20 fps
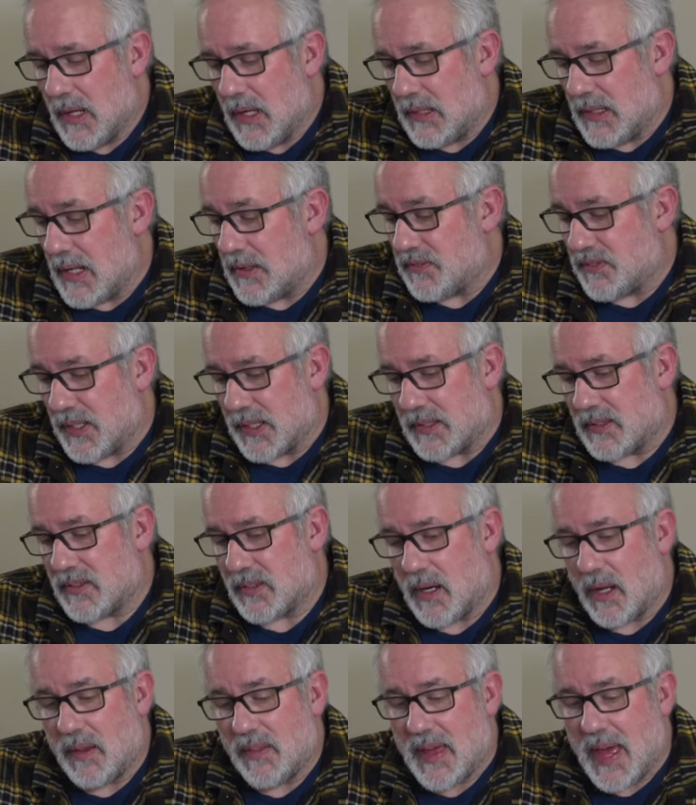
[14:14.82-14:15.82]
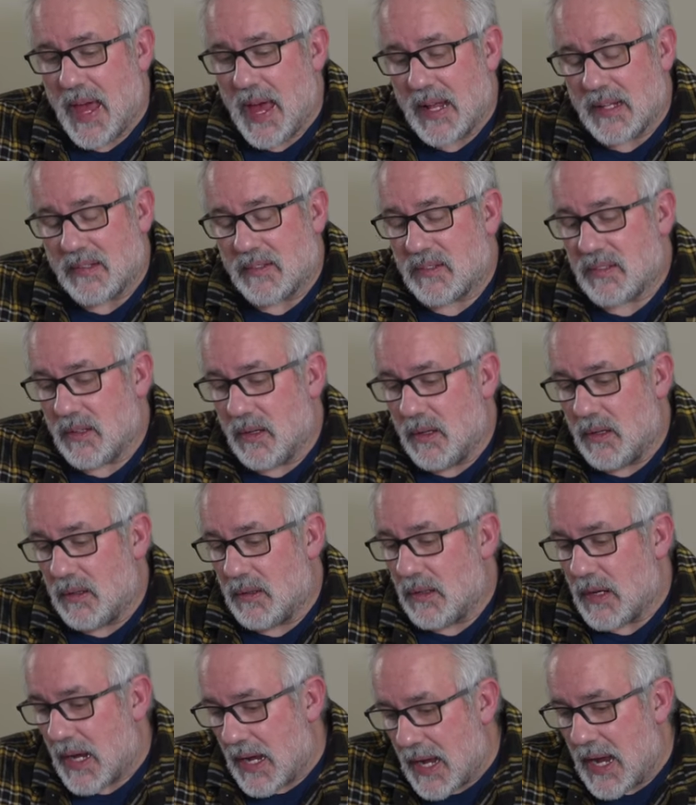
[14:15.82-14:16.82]
Netflix, and all that.
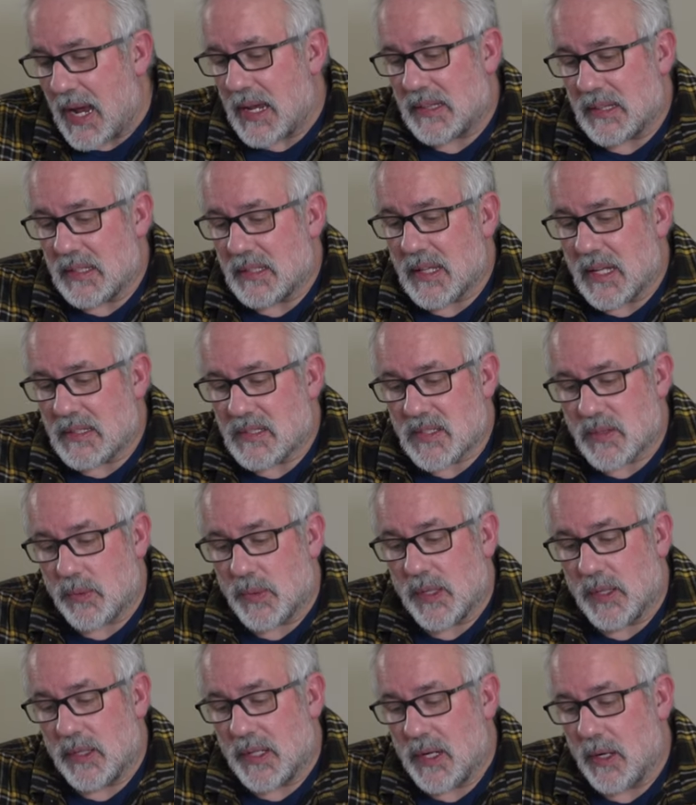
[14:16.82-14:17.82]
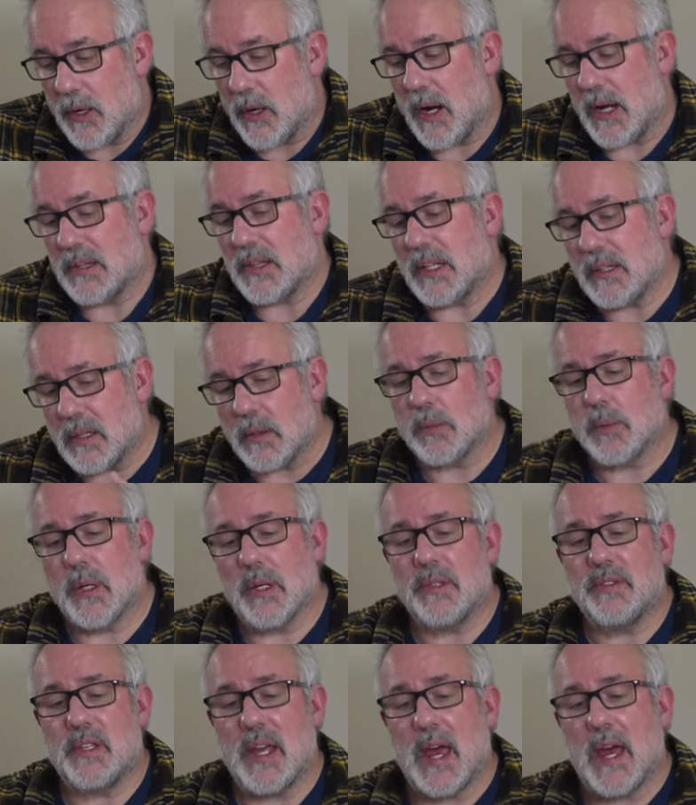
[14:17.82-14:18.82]
So I think that's the real hero. I think the
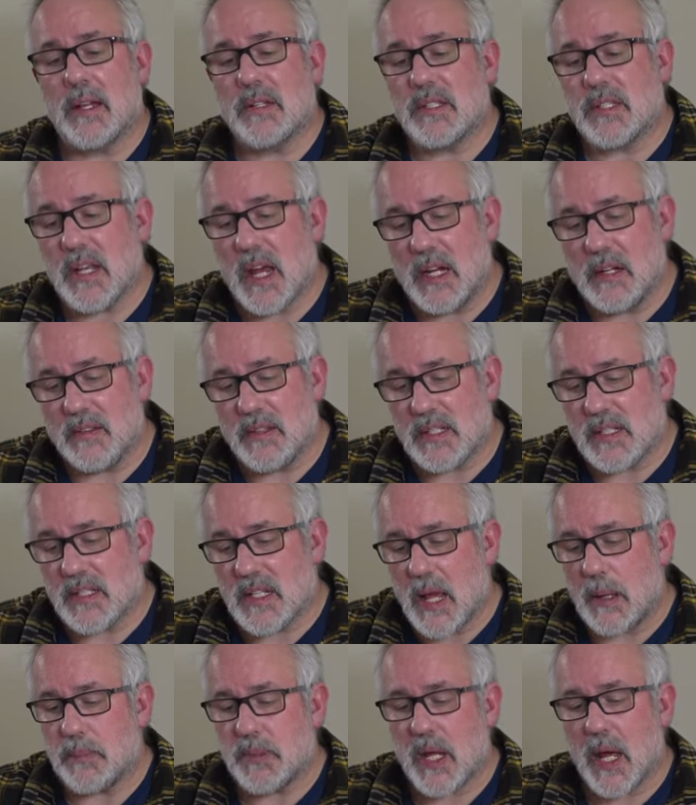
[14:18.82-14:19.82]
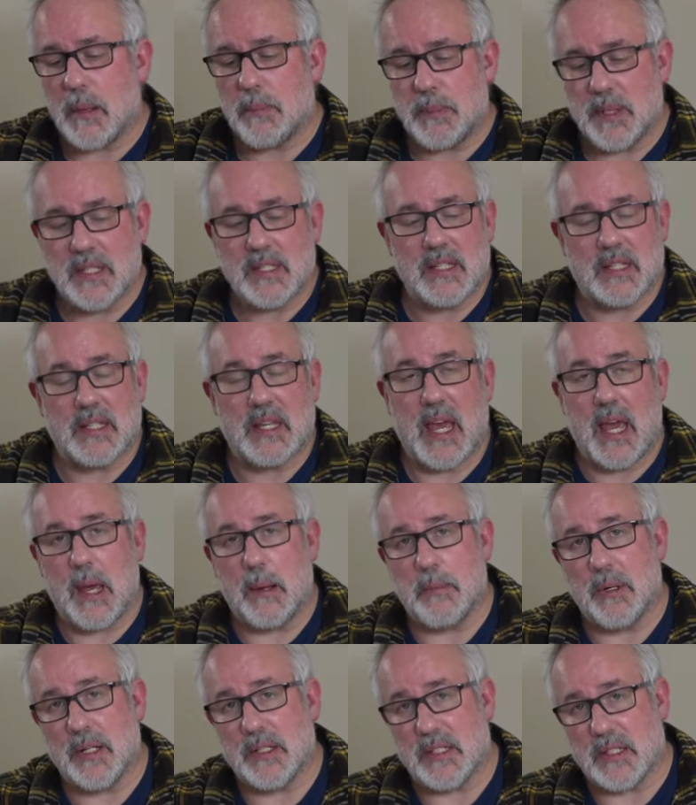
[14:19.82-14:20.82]
real downside of this laptop is the
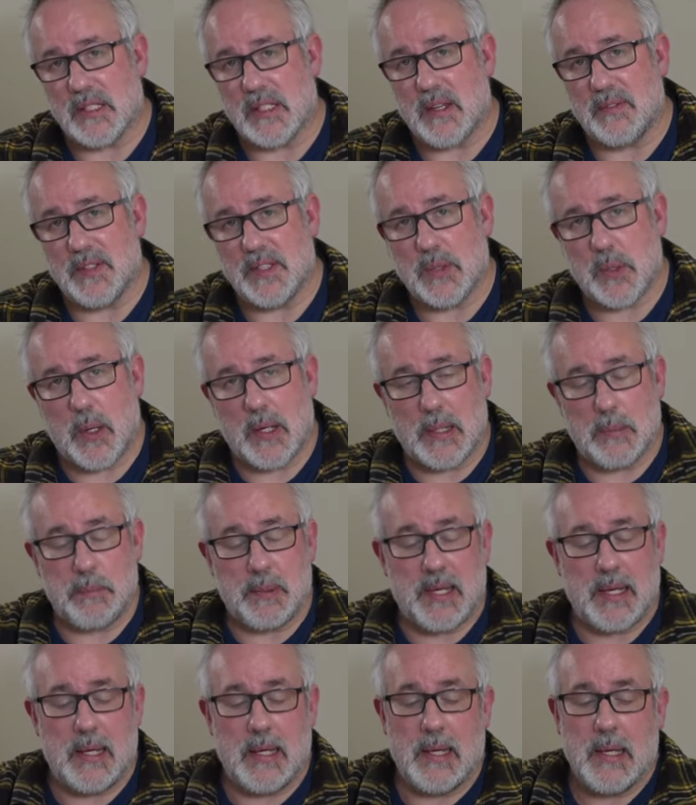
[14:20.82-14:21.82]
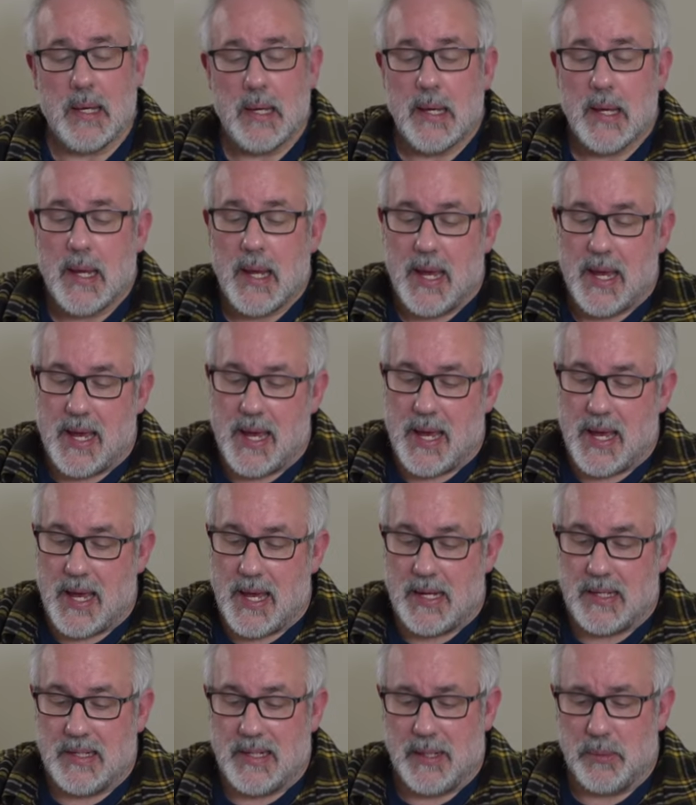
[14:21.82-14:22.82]
camera. It's a 720p,
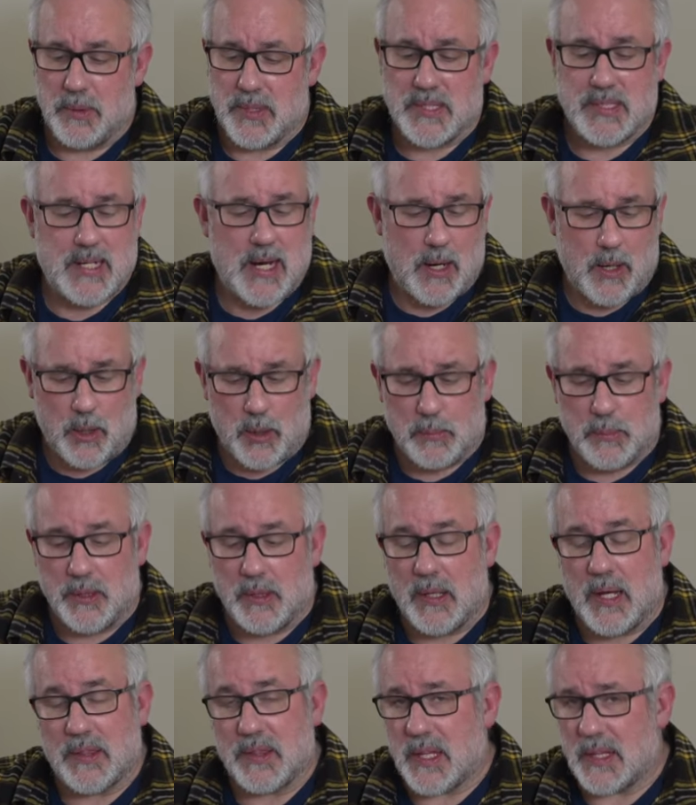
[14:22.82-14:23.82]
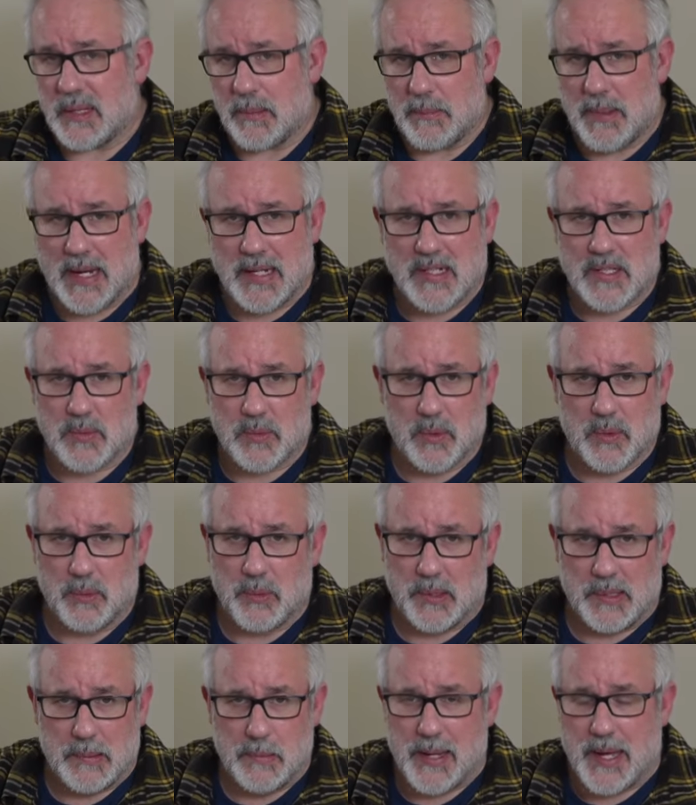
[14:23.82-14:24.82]
and it was terrible. I thought the mics were
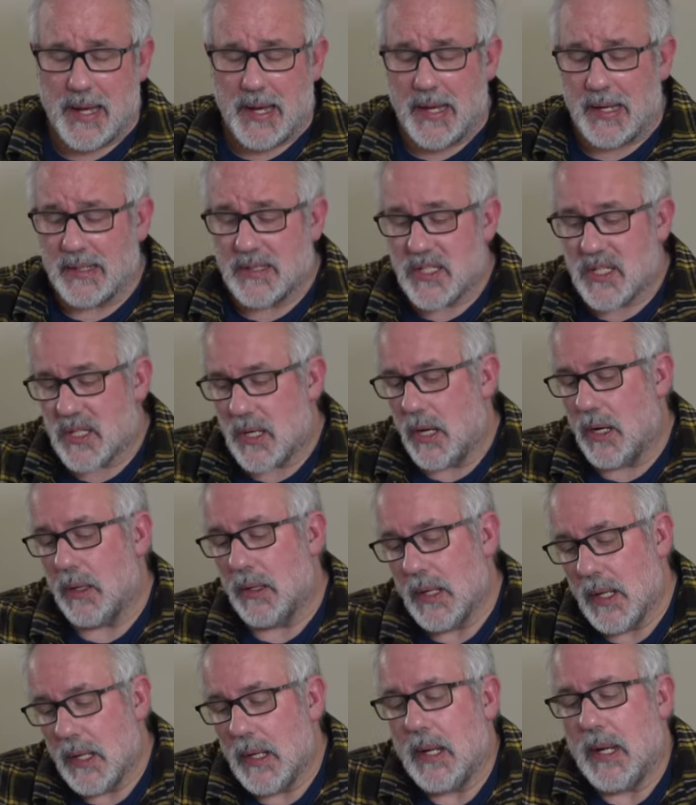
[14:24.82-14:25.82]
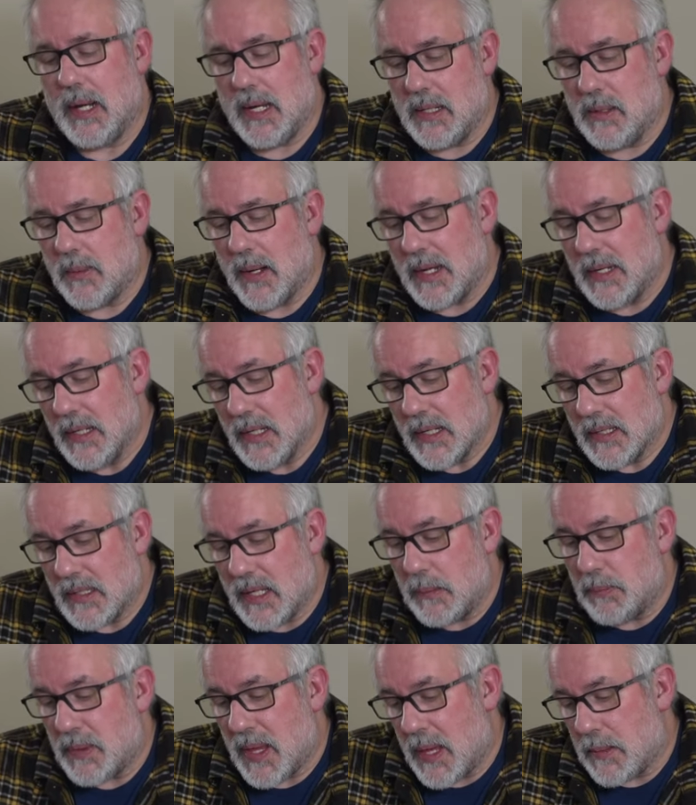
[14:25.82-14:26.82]
really bad. So anyway,
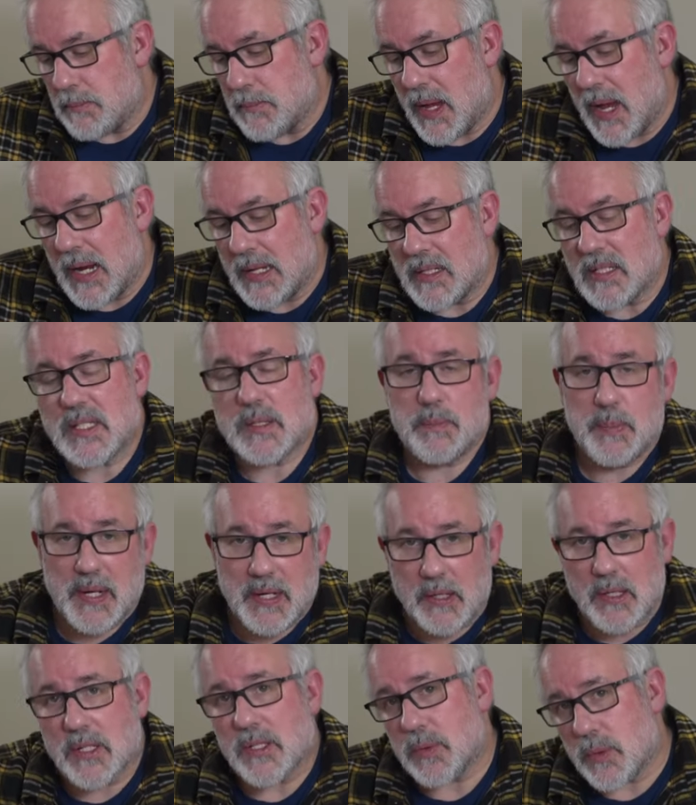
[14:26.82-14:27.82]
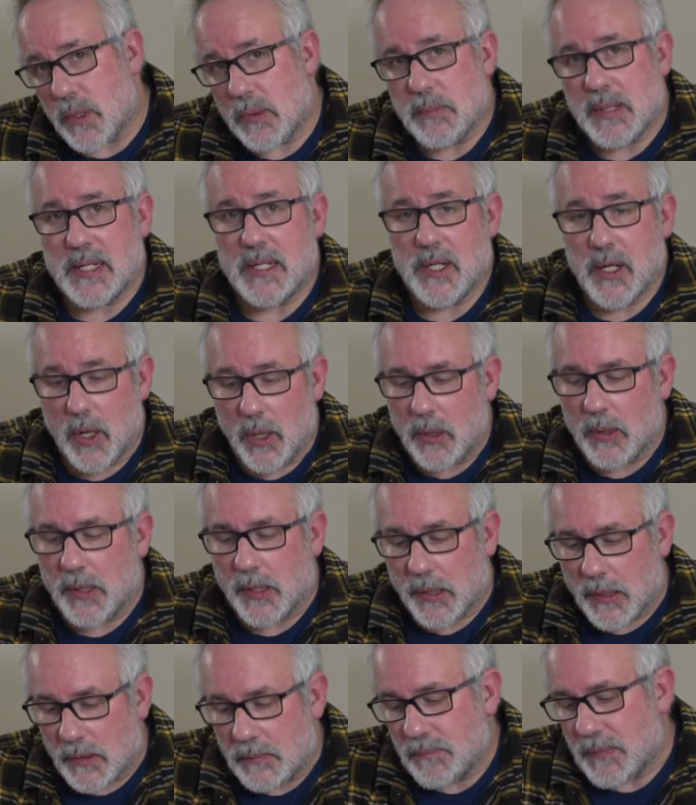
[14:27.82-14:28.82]
keep that in mind. The speakers were
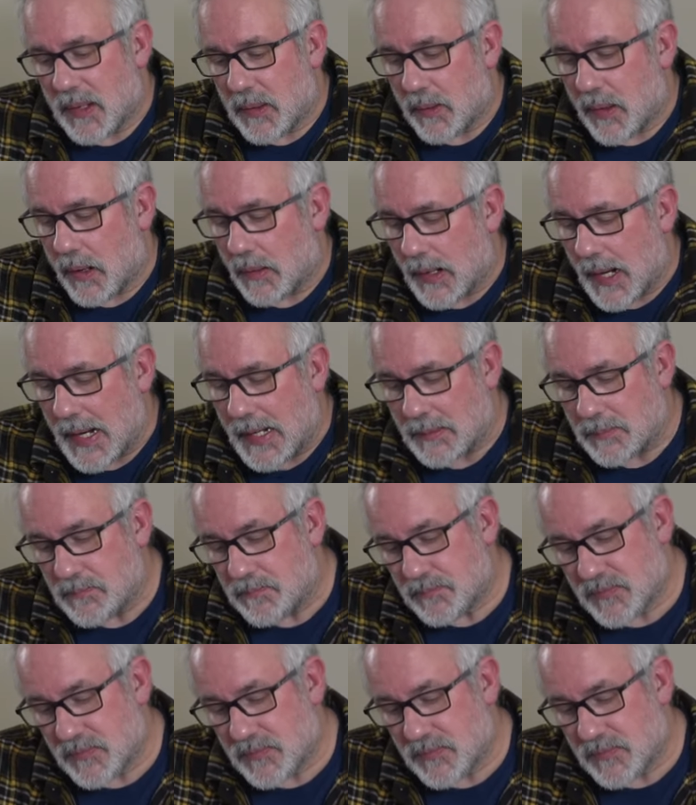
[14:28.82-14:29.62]
mediocre. They were all right.